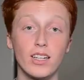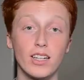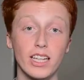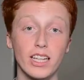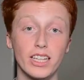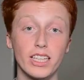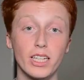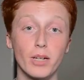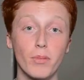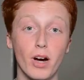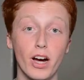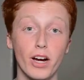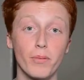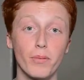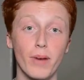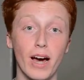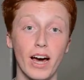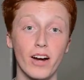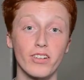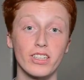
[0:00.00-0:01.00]
Lithium
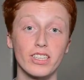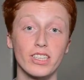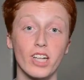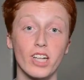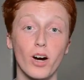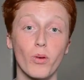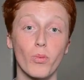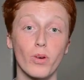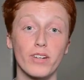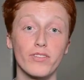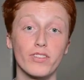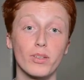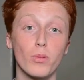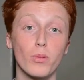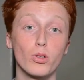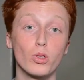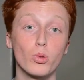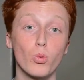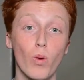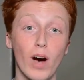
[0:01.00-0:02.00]
ion batteries are one of the
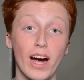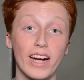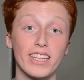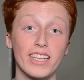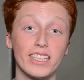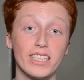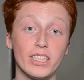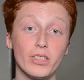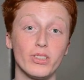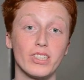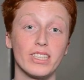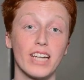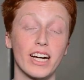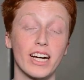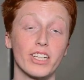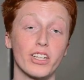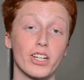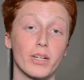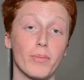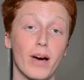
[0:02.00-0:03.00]
most widely used
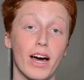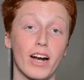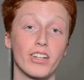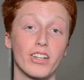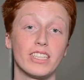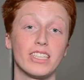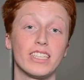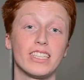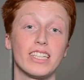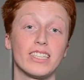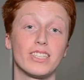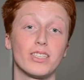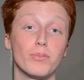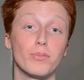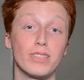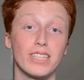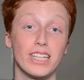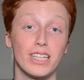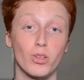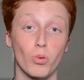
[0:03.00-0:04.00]
secondary battery
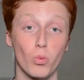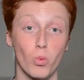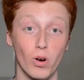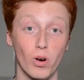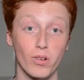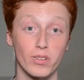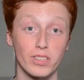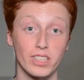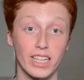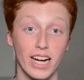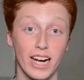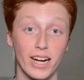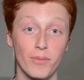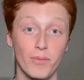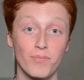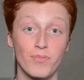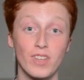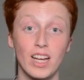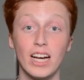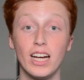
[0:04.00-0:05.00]
systems in the world today.
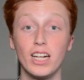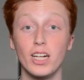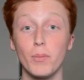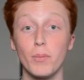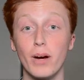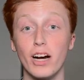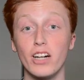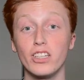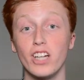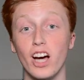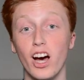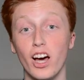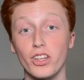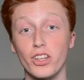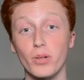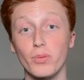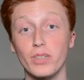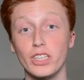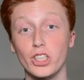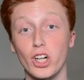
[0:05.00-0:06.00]
Compared to
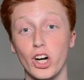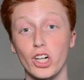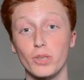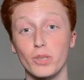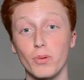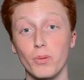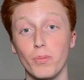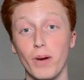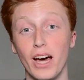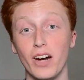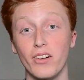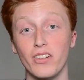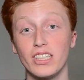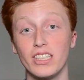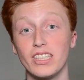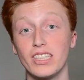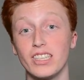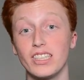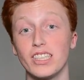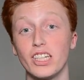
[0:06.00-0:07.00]
other rechargeable
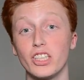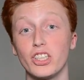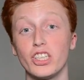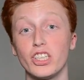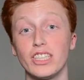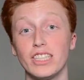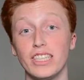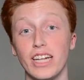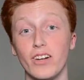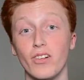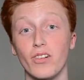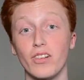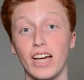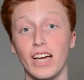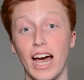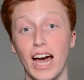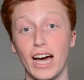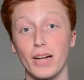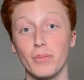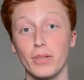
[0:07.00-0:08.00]
batteries, such as nickel
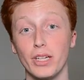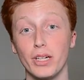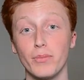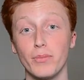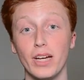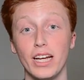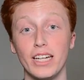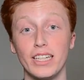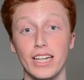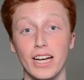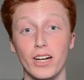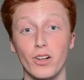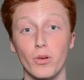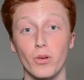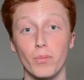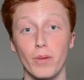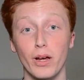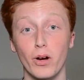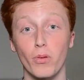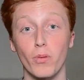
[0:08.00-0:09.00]
cadmium and
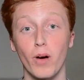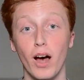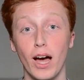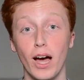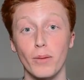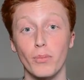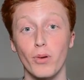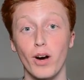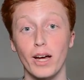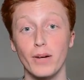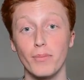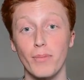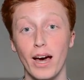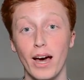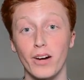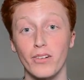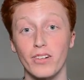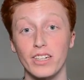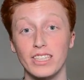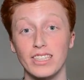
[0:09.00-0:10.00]
nickel metal hydride
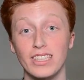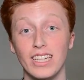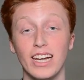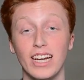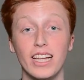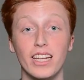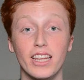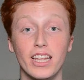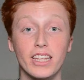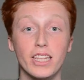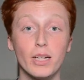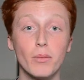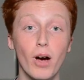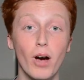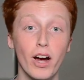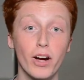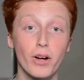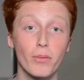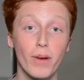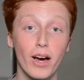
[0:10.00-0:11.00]
batteries, lithium
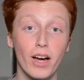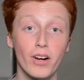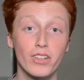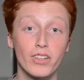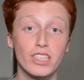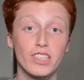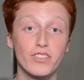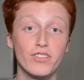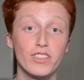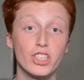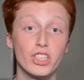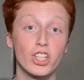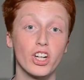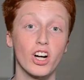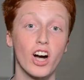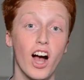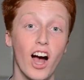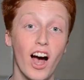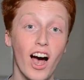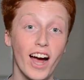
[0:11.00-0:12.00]
ion batteries
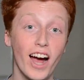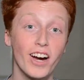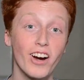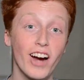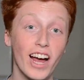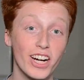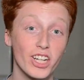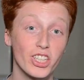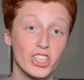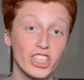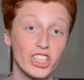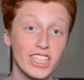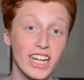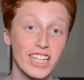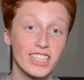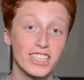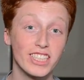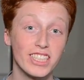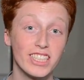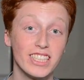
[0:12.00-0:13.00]
feature higher energy
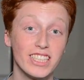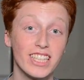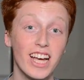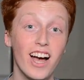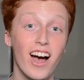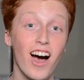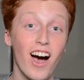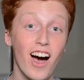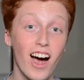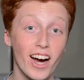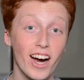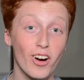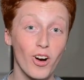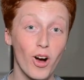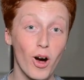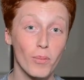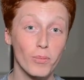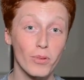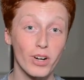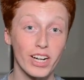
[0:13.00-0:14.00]
densities, higher
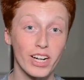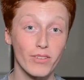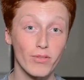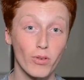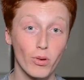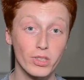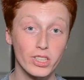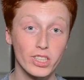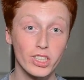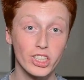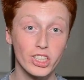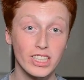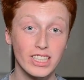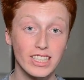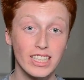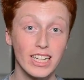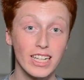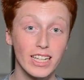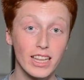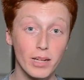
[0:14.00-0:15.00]
operating
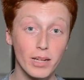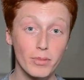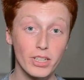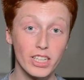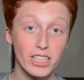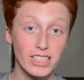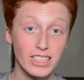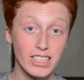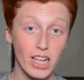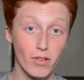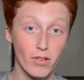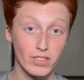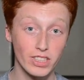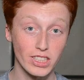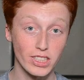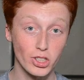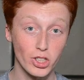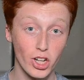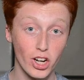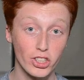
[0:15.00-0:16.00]
voltages, limited self
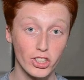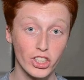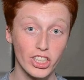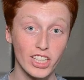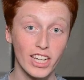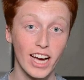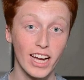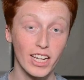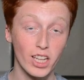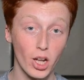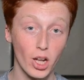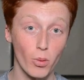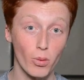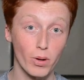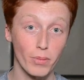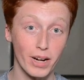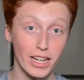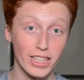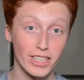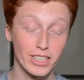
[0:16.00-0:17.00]
discharging, and
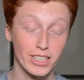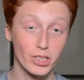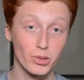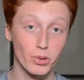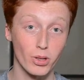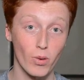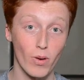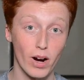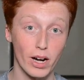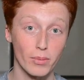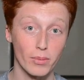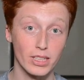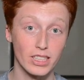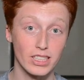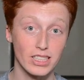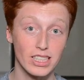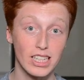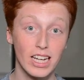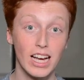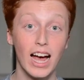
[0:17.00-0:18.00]
lower maintenance
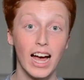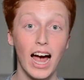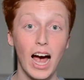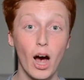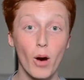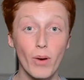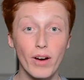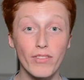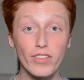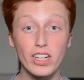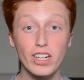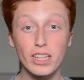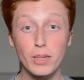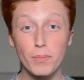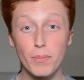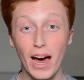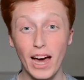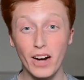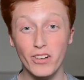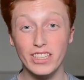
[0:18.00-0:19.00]
requirements. However, the
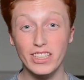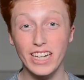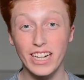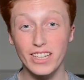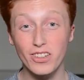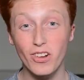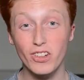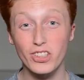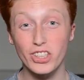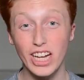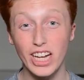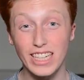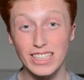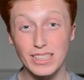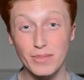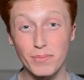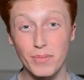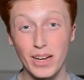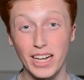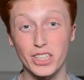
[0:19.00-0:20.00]
battery technology
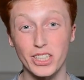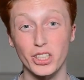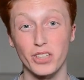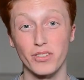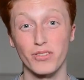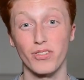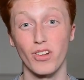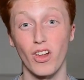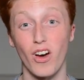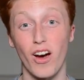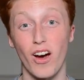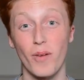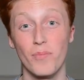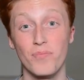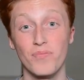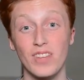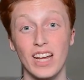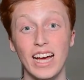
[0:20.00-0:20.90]
has a major flaw.